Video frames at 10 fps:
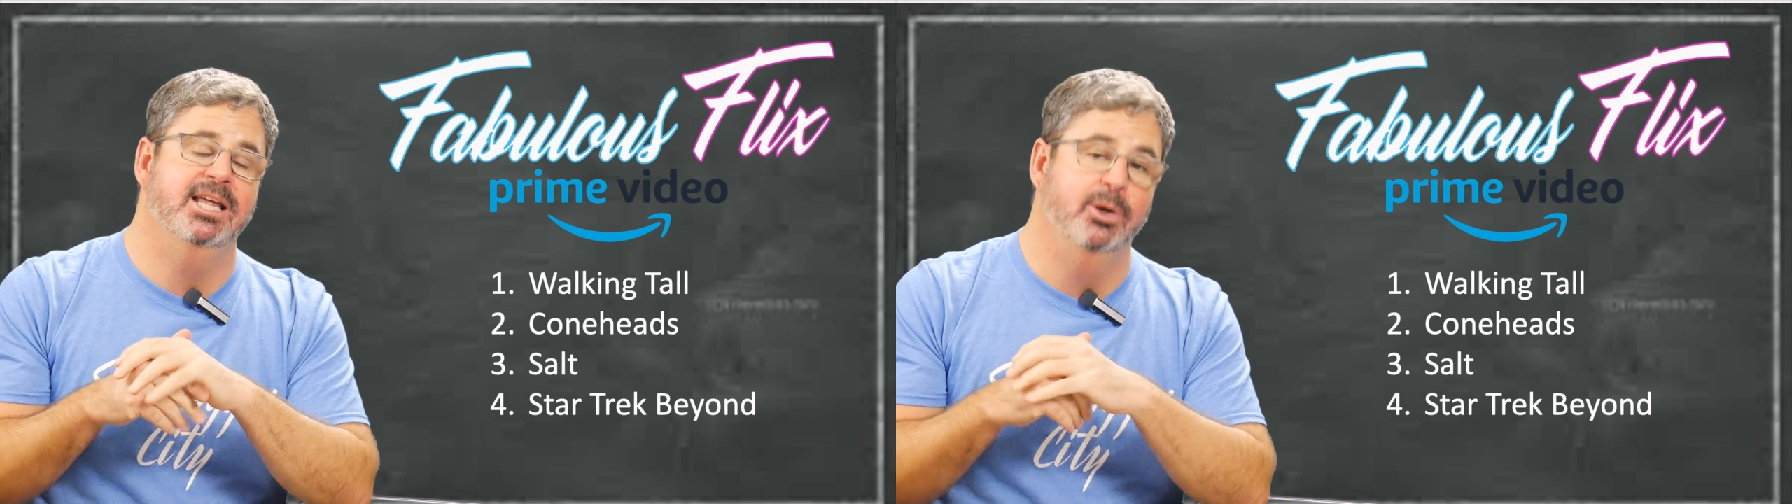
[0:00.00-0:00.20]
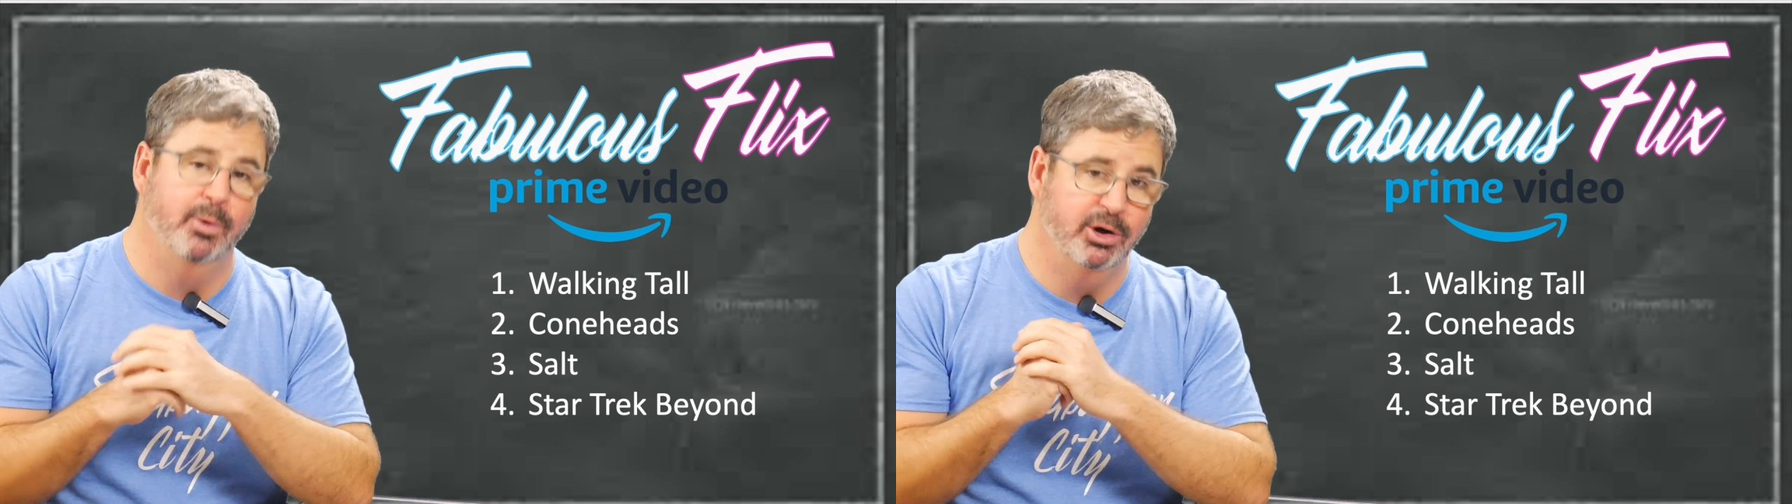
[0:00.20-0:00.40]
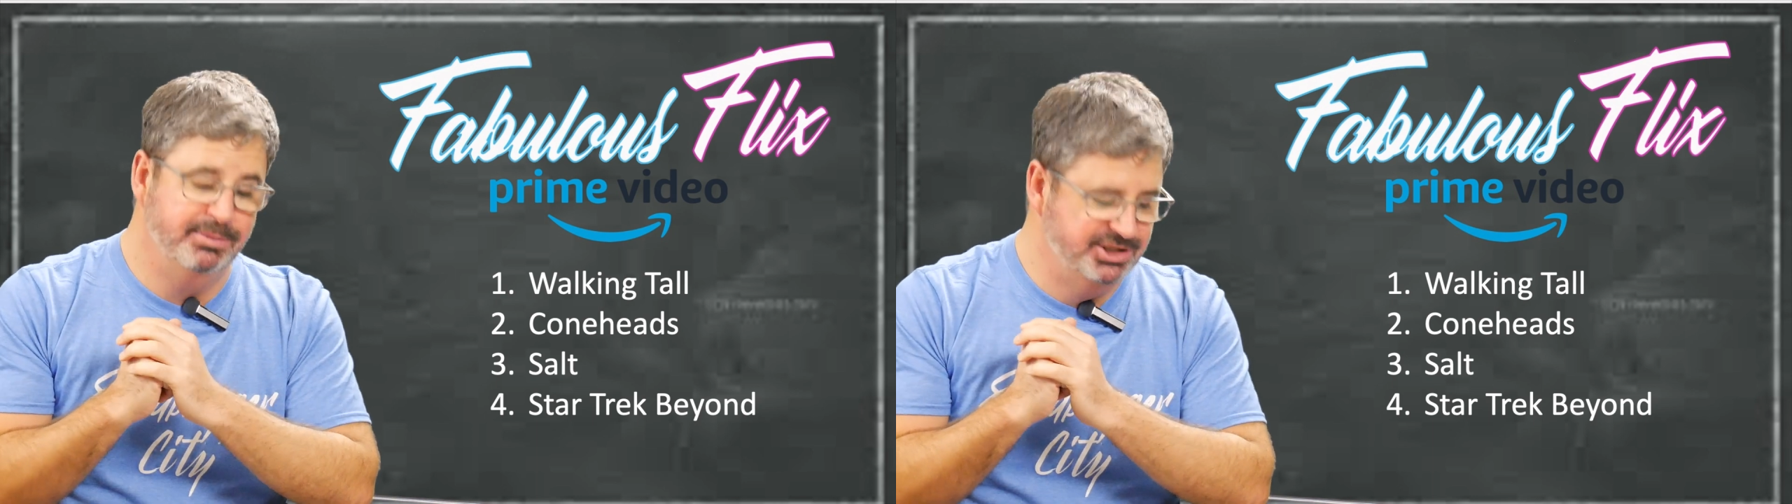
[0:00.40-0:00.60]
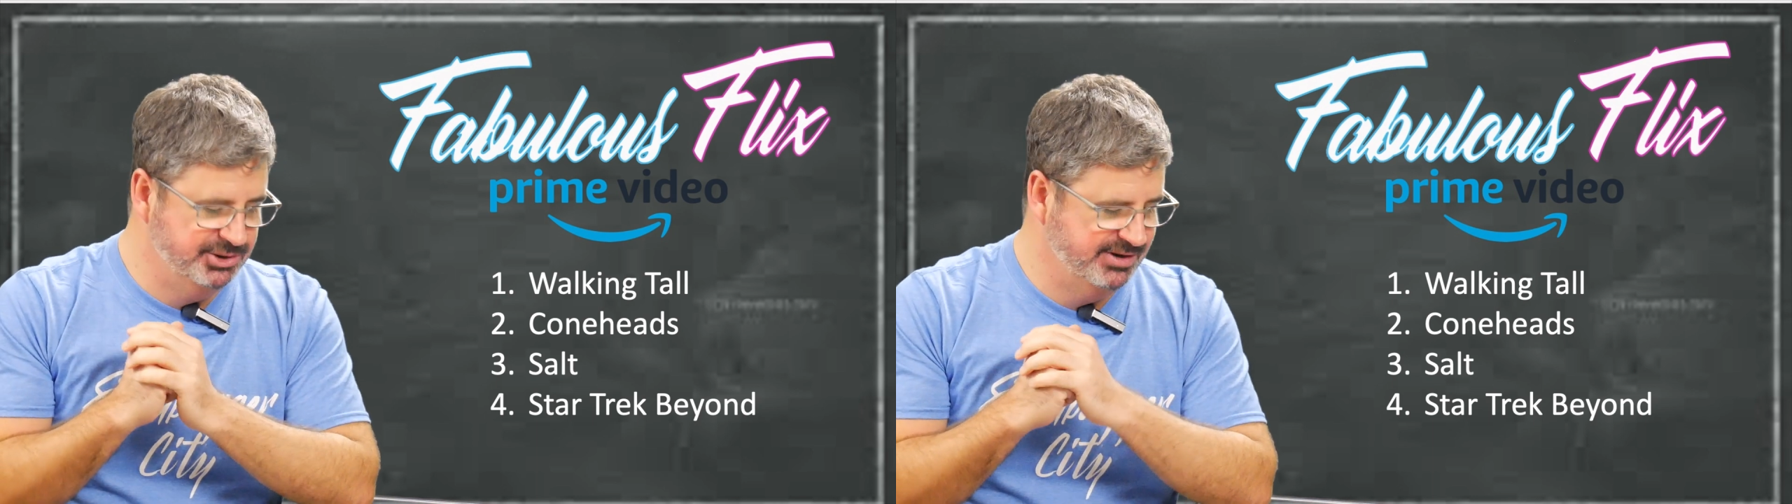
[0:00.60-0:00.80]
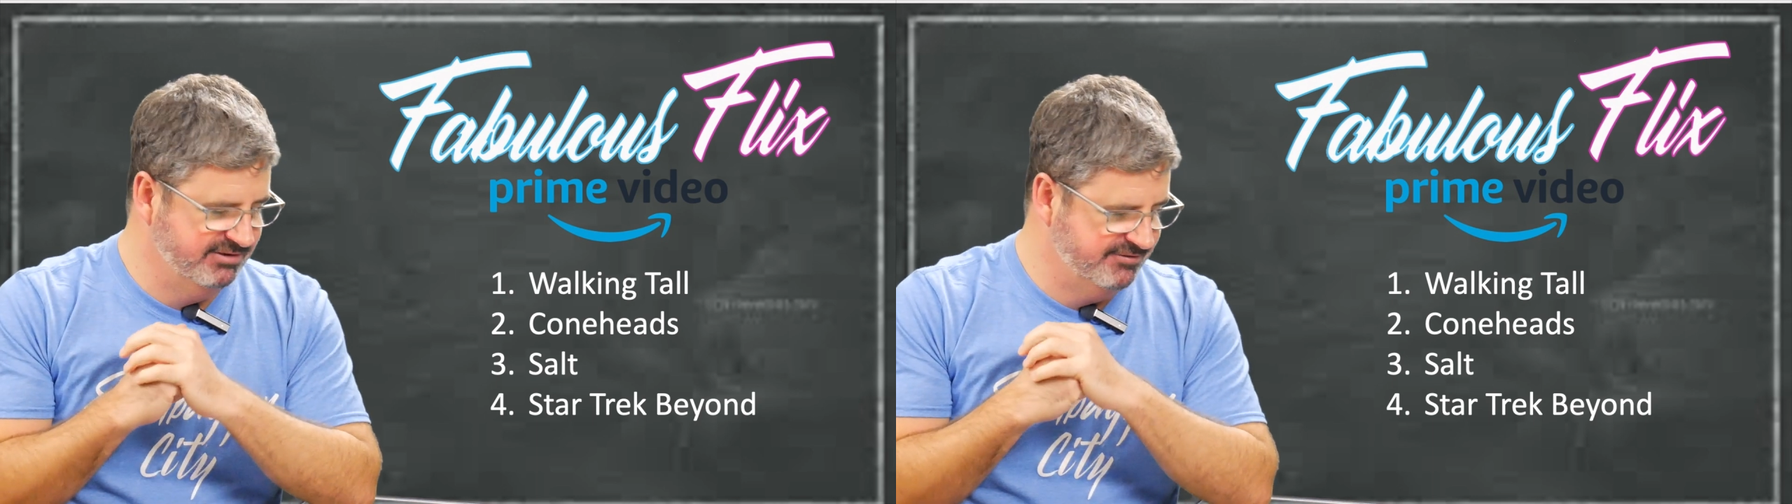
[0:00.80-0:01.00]
He will be
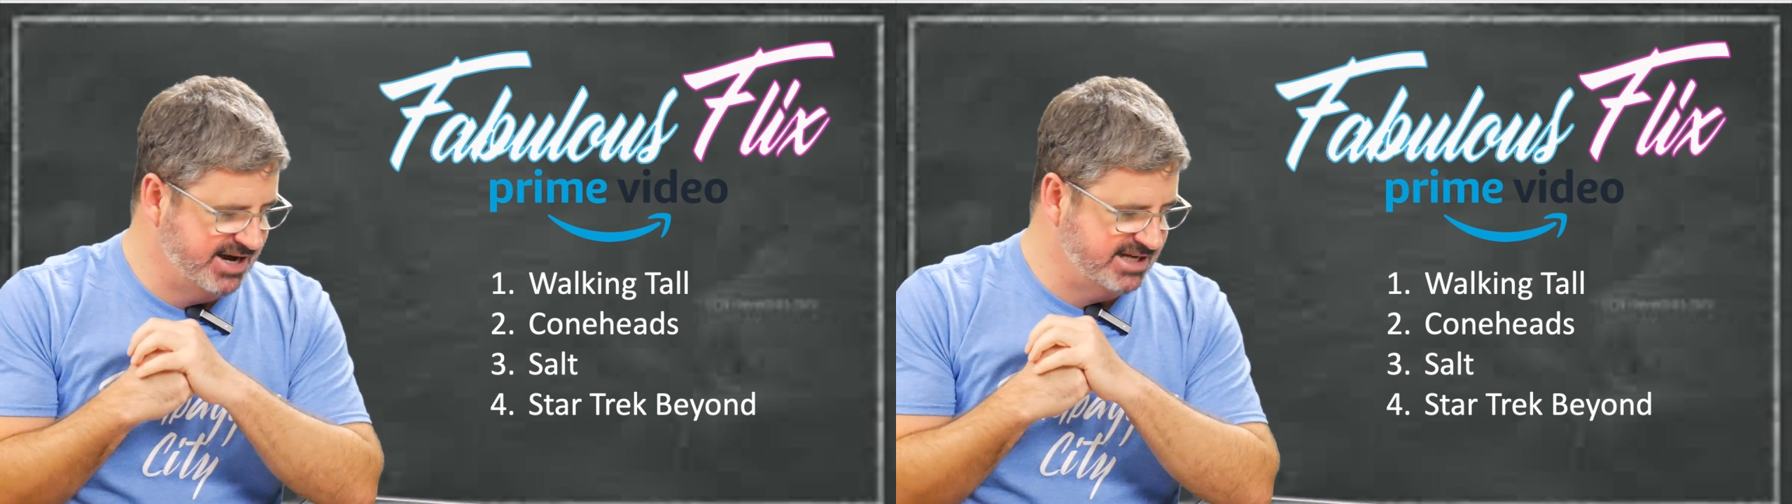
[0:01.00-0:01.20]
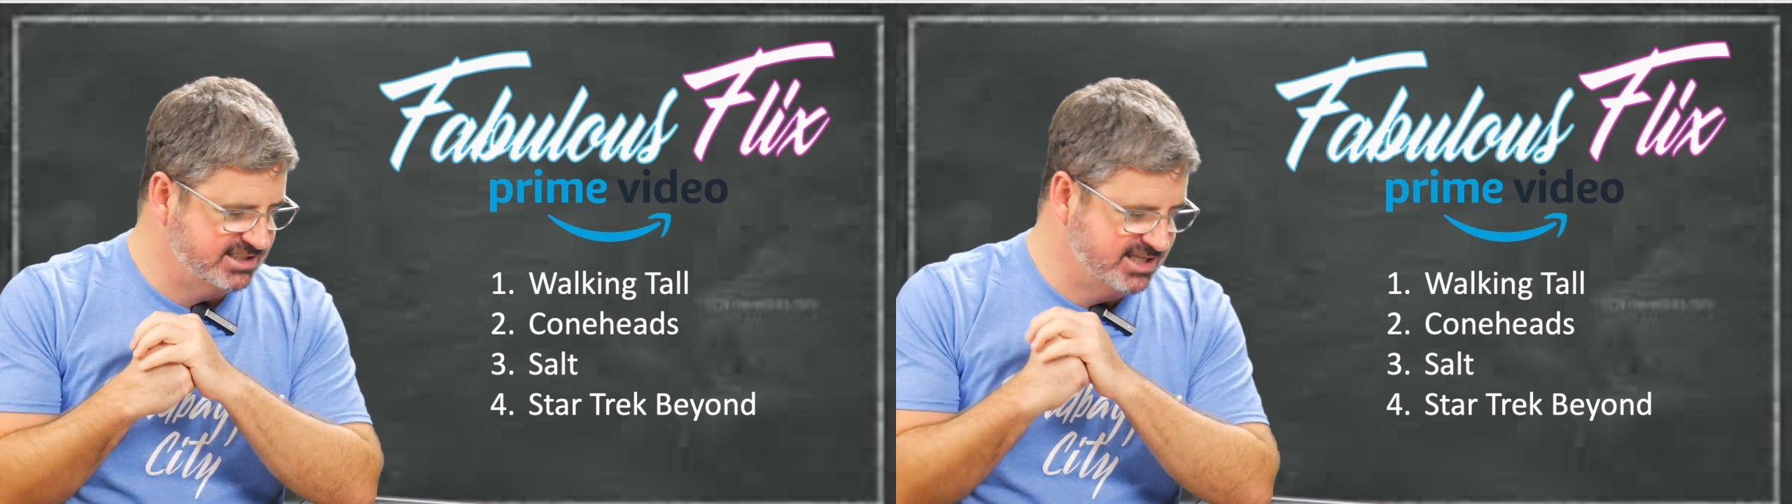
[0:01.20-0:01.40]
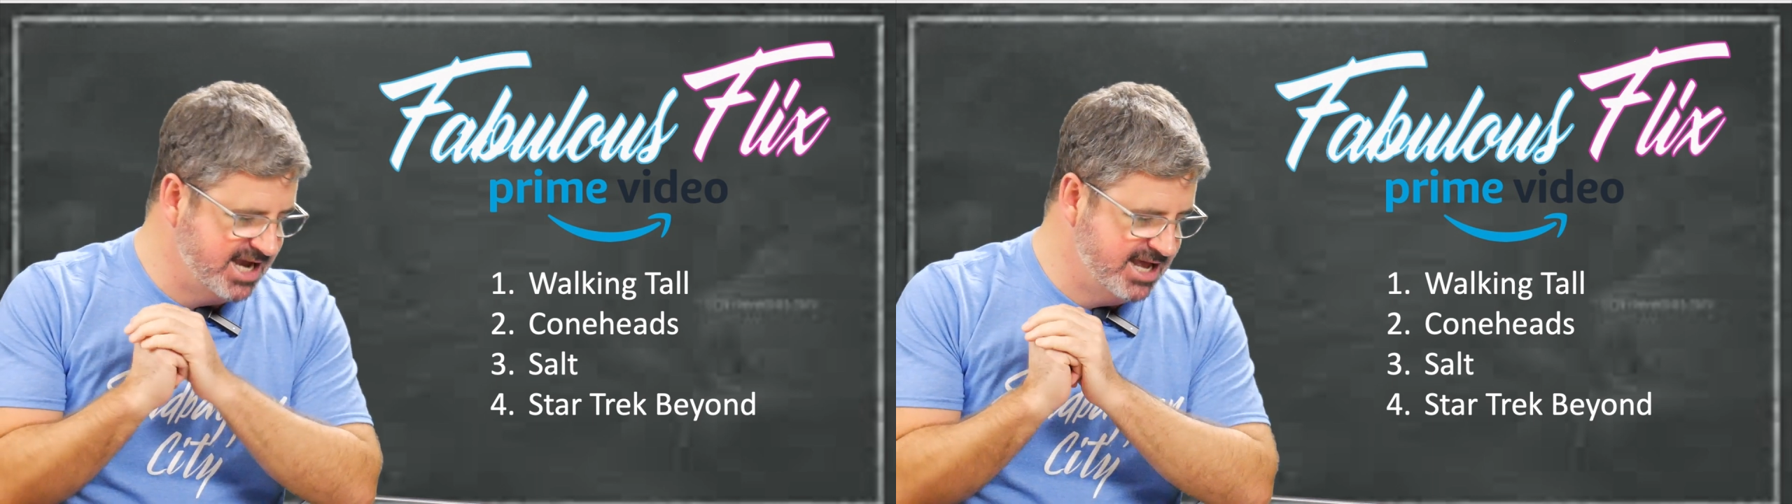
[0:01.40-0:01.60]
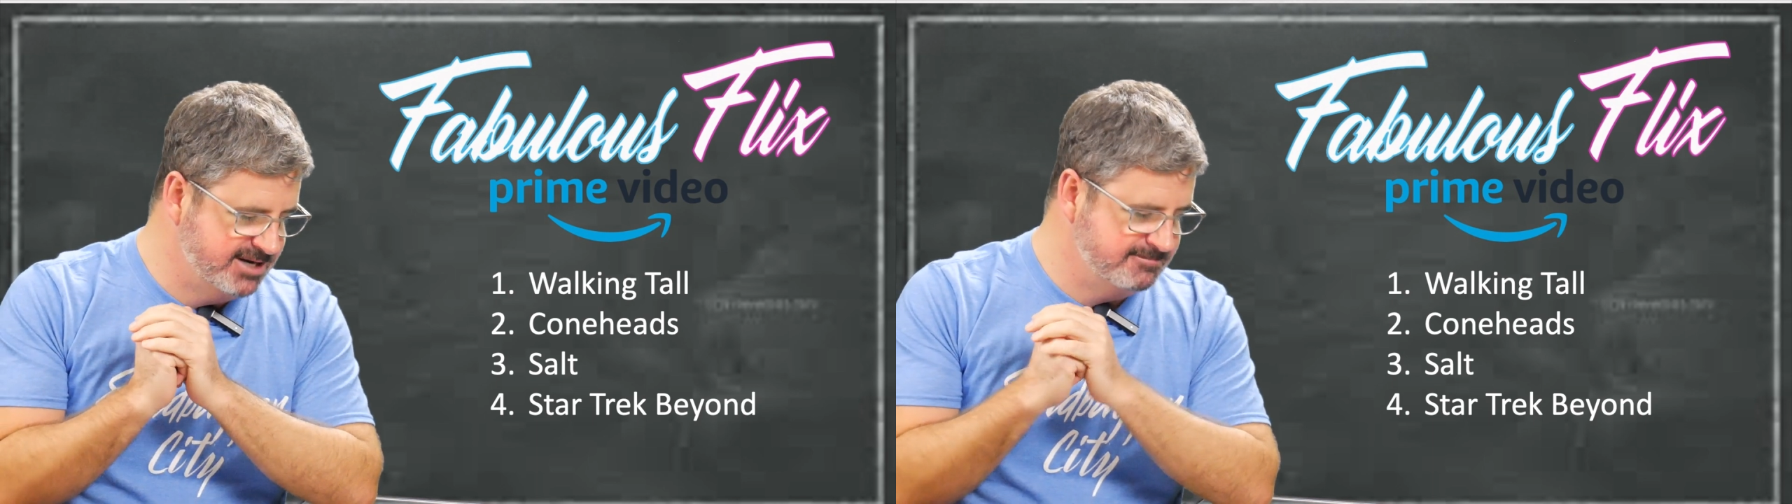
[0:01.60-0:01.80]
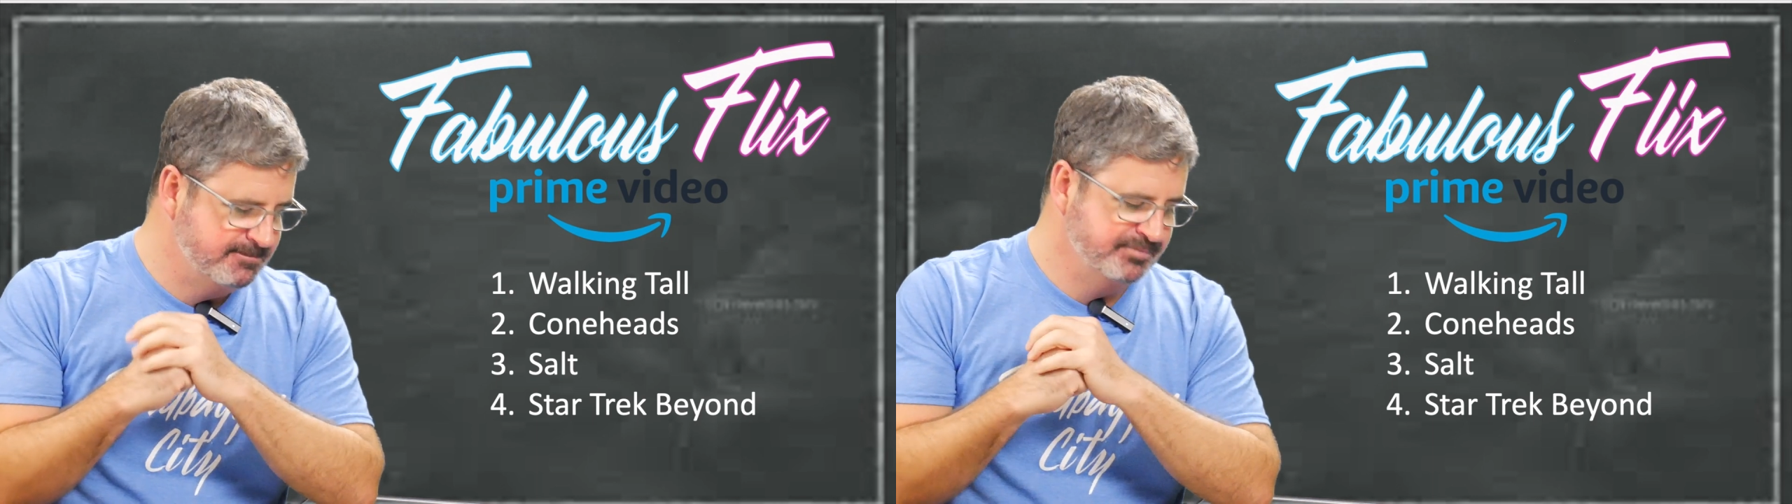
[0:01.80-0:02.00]
doing Fast
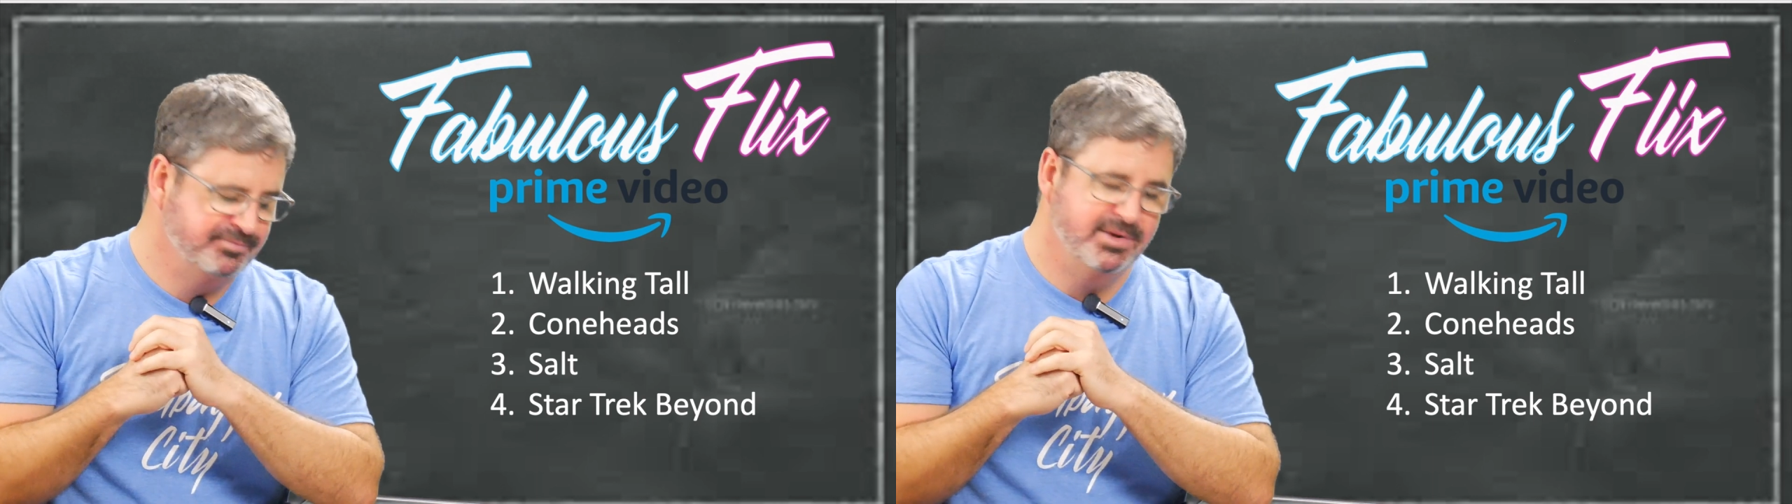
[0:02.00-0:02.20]
10.